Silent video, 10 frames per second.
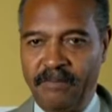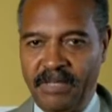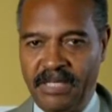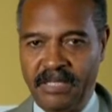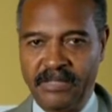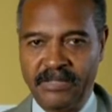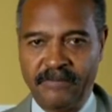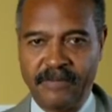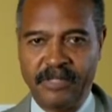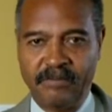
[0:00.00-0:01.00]
and means
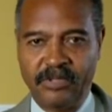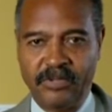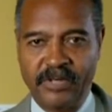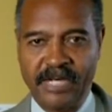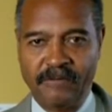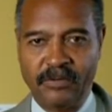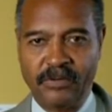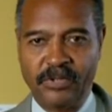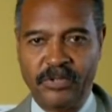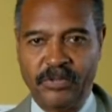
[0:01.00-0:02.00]
for him to
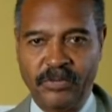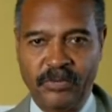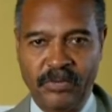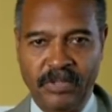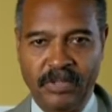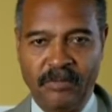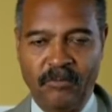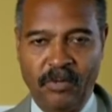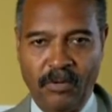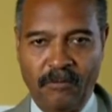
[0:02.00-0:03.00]
travel to
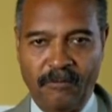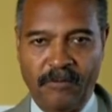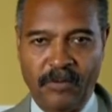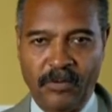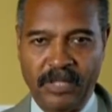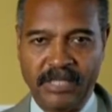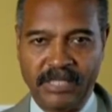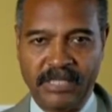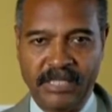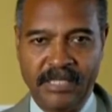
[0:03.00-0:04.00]
Rome,
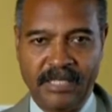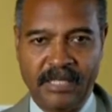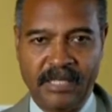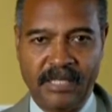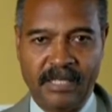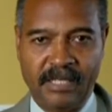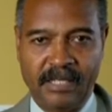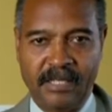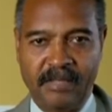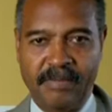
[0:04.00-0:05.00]
Florence,
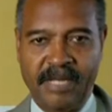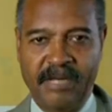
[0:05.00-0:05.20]
uh, and